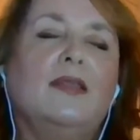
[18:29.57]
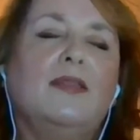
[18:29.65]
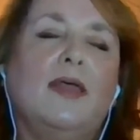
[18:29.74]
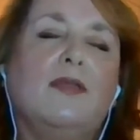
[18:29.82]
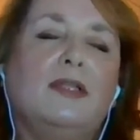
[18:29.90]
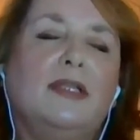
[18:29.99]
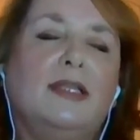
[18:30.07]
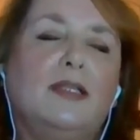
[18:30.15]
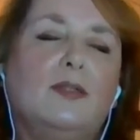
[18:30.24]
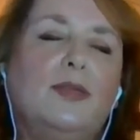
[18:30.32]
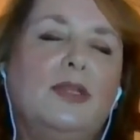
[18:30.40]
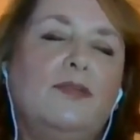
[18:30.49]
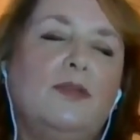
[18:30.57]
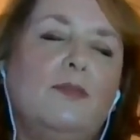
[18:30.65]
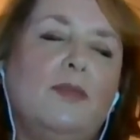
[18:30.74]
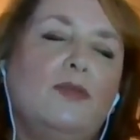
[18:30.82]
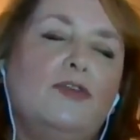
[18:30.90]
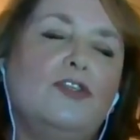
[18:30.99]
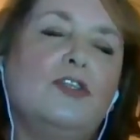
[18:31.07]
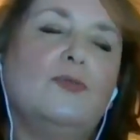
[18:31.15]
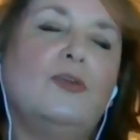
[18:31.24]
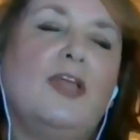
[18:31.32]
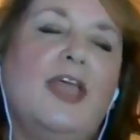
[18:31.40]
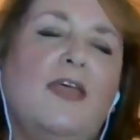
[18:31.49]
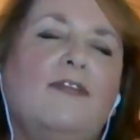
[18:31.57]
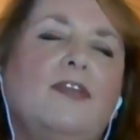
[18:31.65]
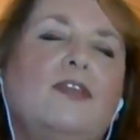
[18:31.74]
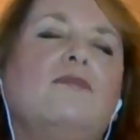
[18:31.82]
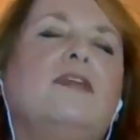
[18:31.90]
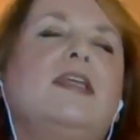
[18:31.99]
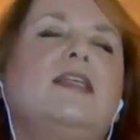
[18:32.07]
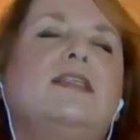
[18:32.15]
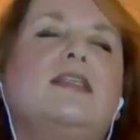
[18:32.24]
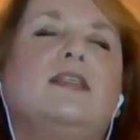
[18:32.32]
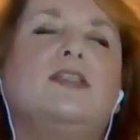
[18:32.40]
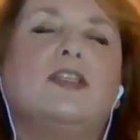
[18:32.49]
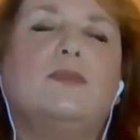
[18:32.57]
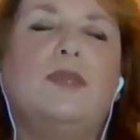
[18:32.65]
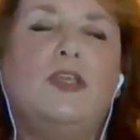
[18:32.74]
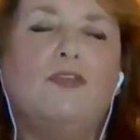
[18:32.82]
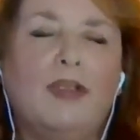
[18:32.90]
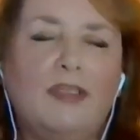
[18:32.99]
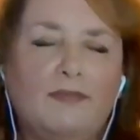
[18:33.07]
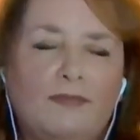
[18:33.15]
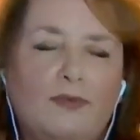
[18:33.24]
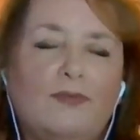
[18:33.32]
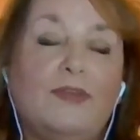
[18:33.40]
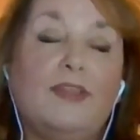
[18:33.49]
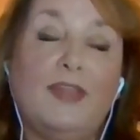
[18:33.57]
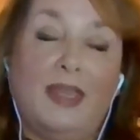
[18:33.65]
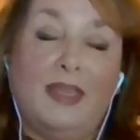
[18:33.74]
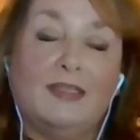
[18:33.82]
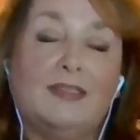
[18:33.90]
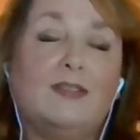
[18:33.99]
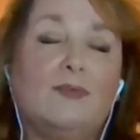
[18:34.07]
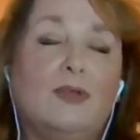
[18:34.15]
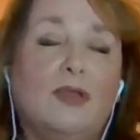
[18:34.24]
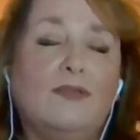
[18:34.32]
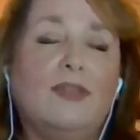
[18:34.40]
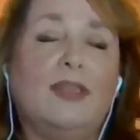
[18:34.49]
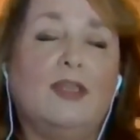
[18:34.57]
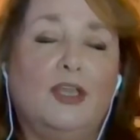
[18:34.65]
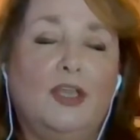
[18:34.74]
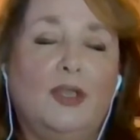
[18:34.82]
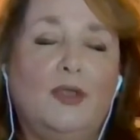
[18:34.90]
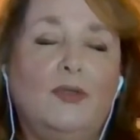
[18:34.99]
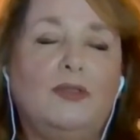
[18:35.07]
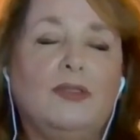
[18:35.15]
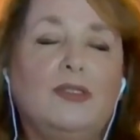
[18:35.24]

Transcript: That little bit of emotion, whatever the reason, just be grateful for that as well. Thank you.